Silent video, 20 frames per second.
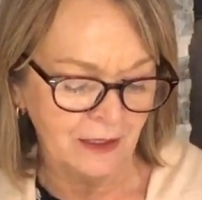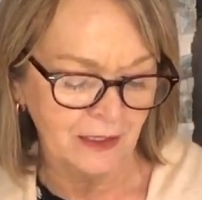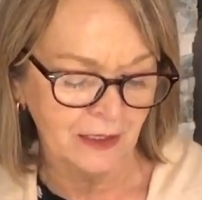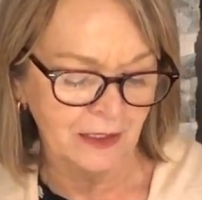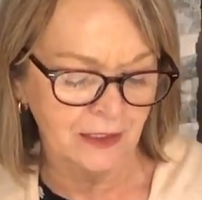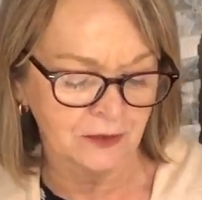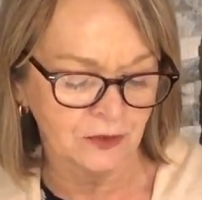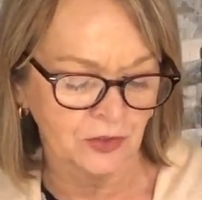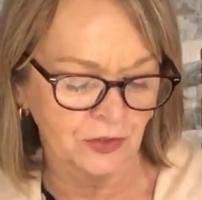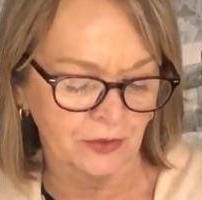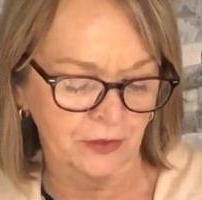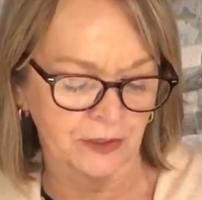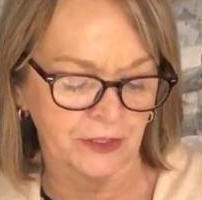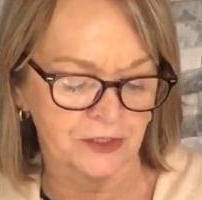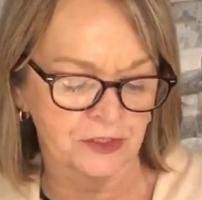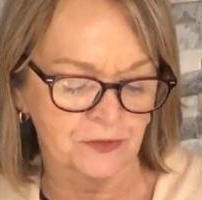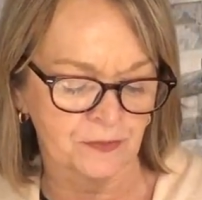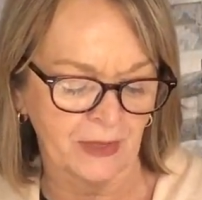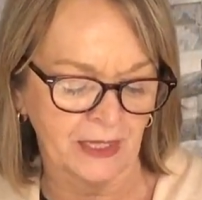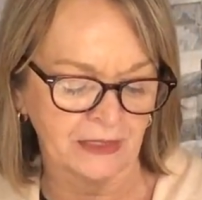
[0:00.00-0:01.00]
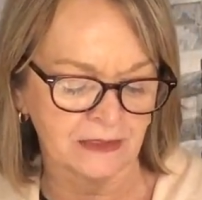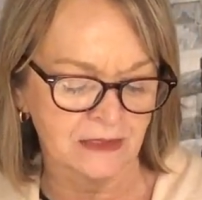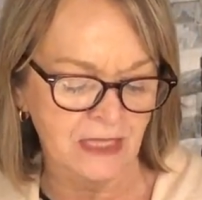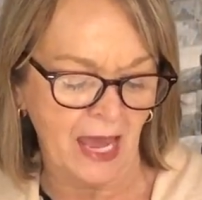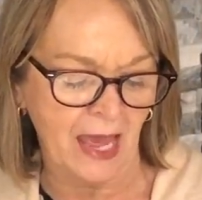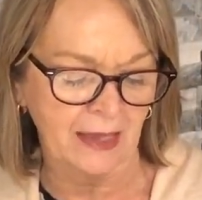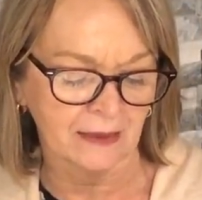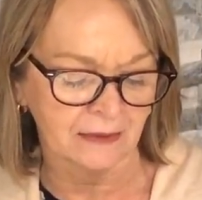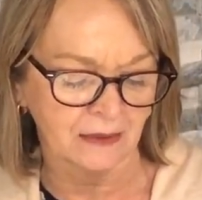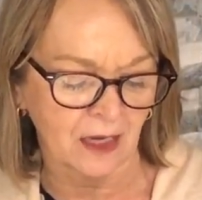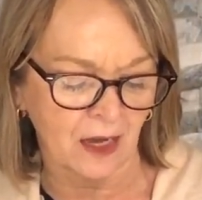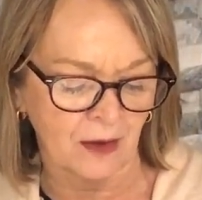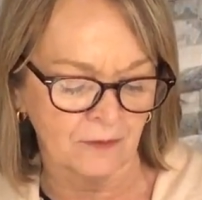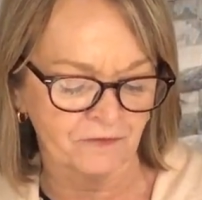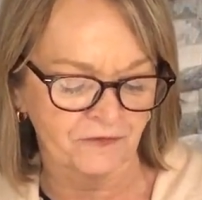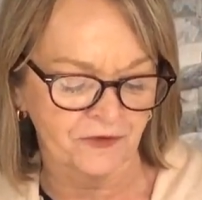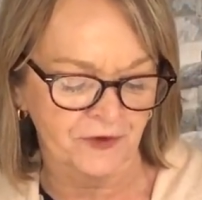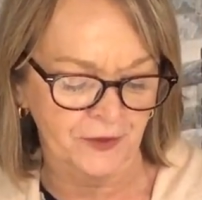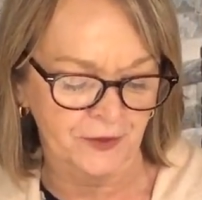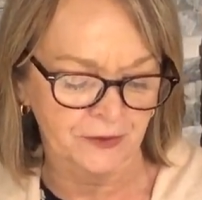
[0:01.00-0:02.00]
encouragement, and
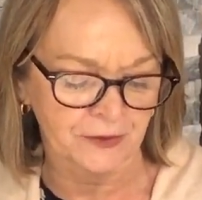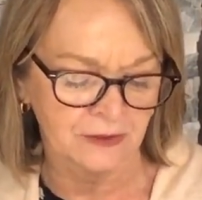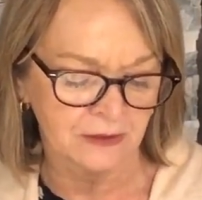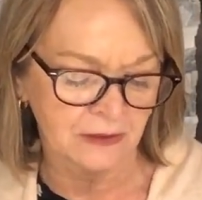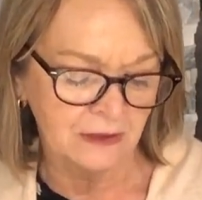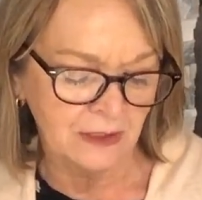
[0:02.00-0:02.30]
comfort.